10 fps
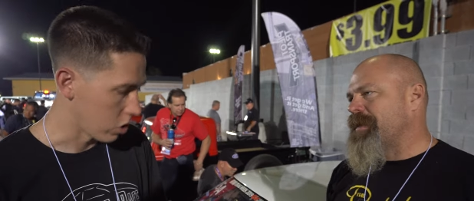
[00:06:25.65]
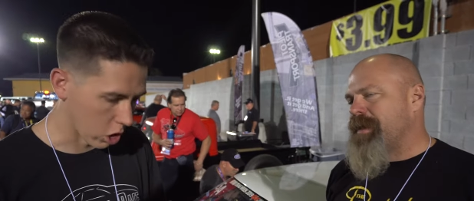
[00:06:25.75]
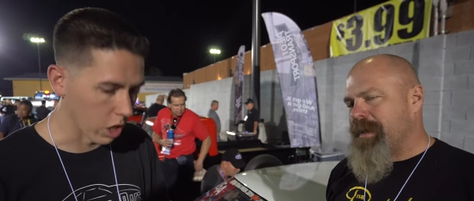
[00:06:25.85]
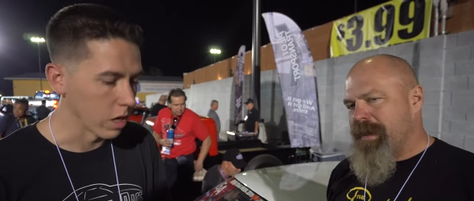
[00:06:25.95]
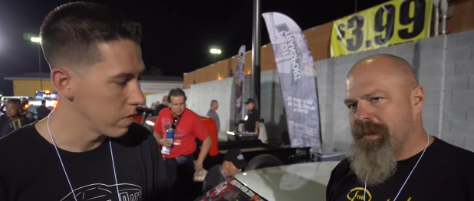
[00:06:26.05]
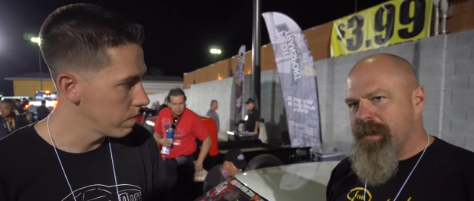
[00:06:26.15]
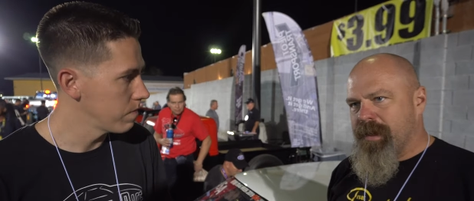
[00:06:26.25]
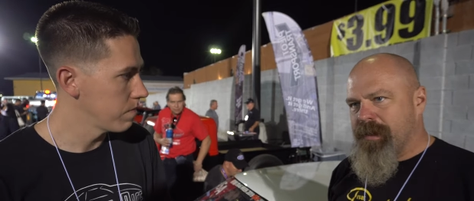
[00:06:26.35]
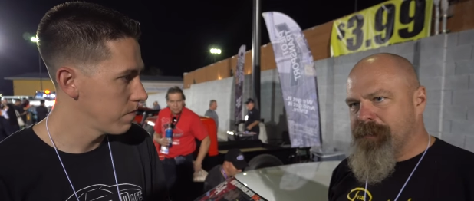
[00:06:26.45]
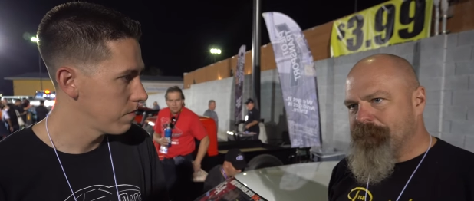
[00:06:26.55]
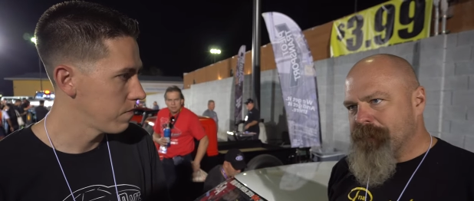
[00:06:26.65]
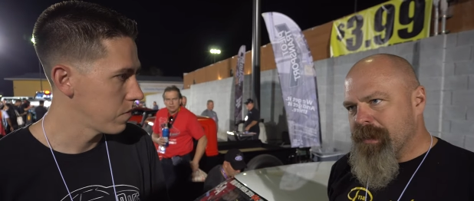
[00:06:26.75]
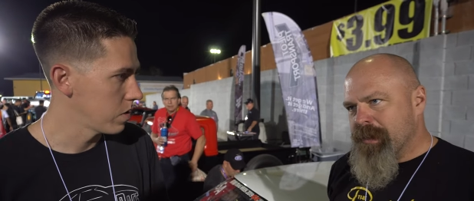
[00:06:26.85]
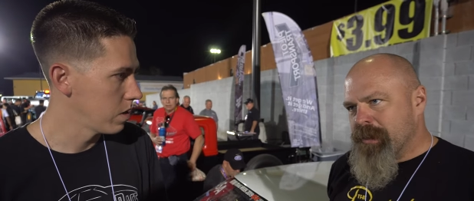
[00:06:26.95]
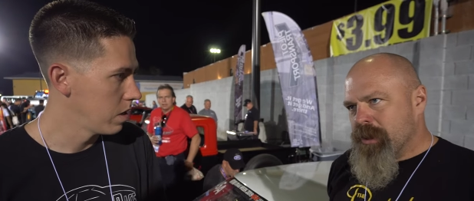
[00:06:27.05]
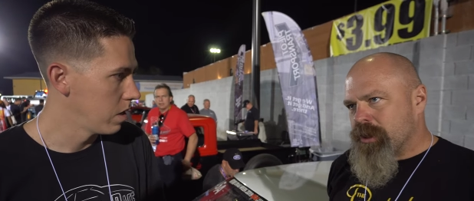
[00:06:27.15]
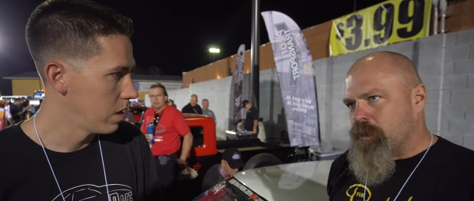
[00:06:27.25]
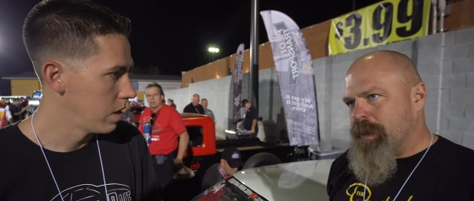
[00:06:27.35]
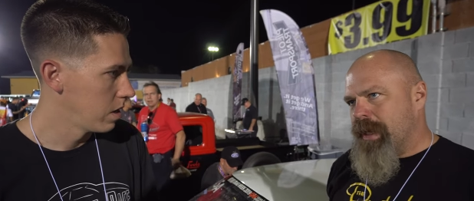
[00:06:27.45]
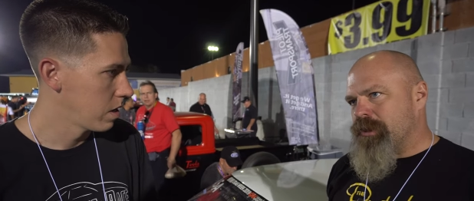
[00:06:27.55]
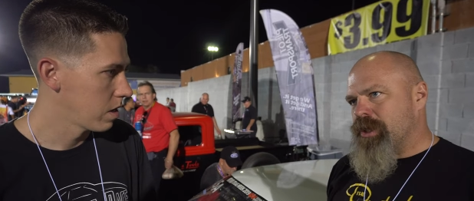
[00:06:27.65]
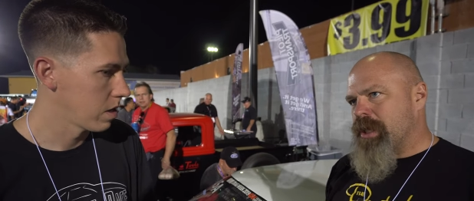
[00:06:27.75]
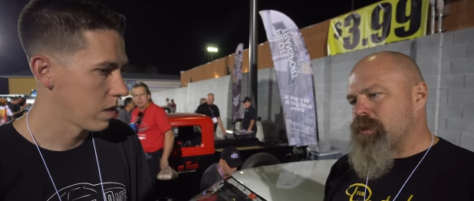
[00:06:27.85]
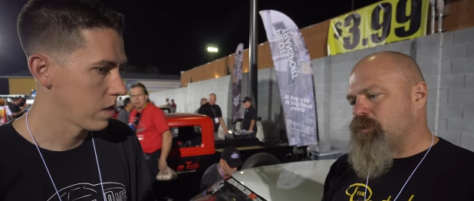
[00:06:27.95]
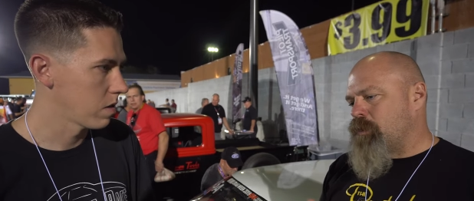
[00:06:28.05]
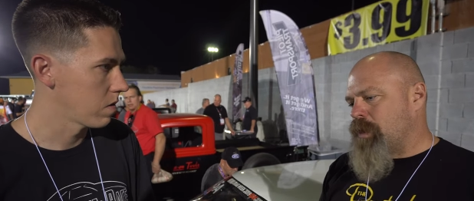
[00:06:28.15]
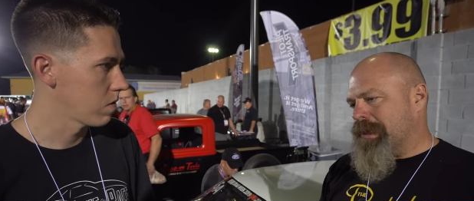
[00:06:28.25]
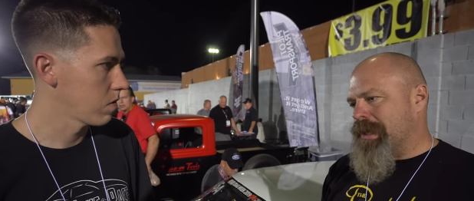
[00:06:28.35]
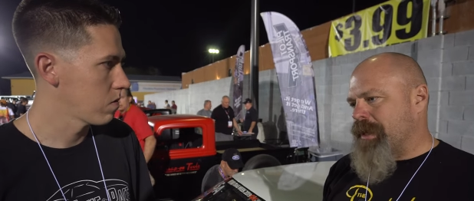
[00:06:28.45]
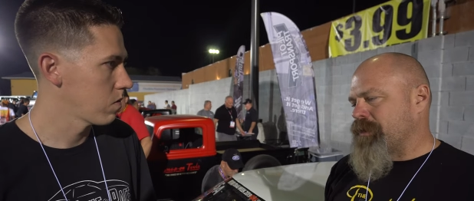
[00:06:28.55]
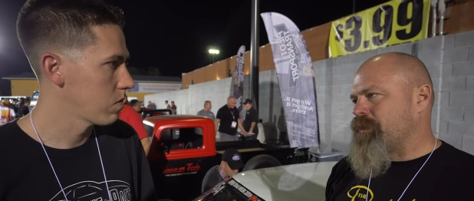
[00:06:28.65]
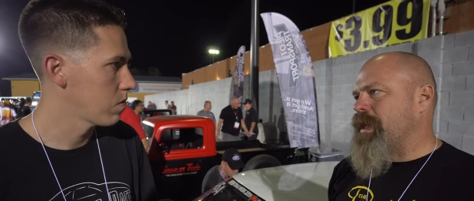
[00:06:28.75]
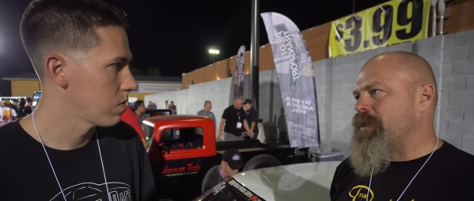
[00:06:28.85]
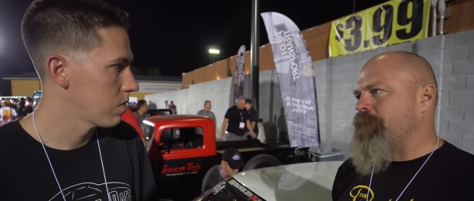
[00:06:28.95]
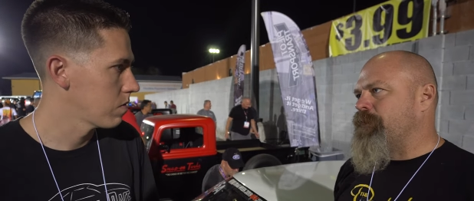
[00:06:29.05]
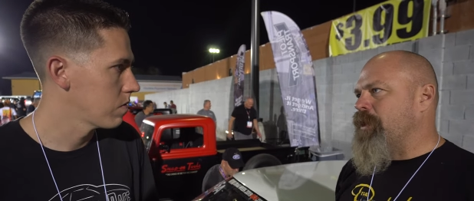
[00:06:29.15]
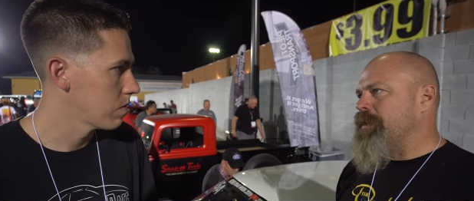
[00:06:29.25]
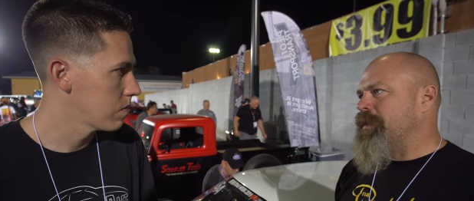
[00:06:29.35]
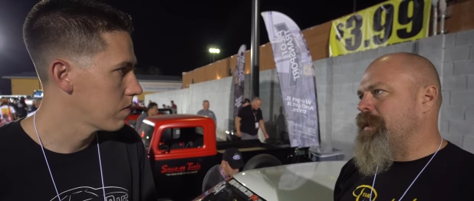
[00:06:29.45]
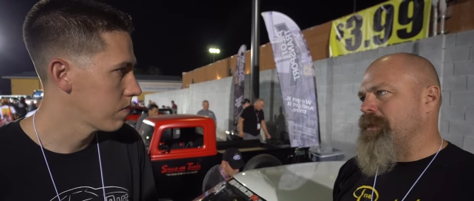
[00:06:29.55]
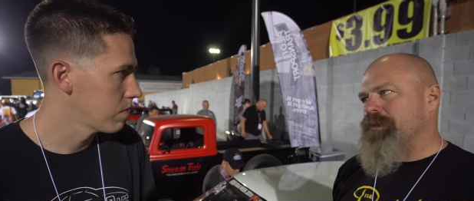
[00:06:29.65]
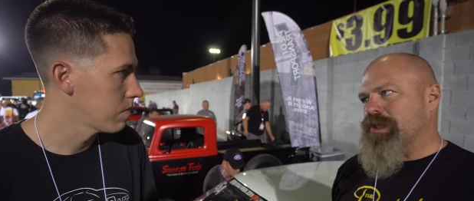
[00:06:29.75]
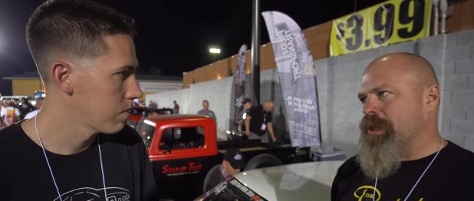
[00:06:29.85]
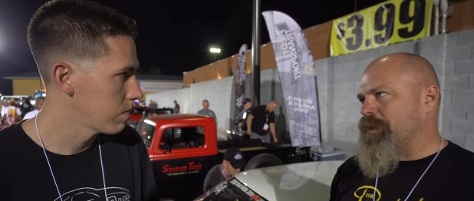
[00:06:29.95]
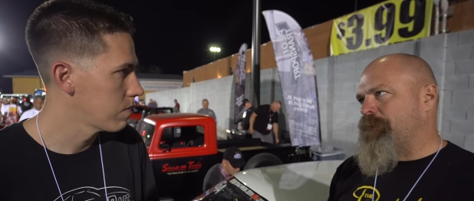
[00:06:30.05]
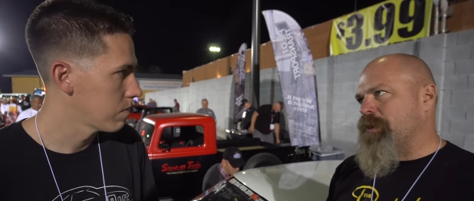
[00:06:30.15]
Speaker 1: Sure. And uh, so we had just we're working on the 300 foot until the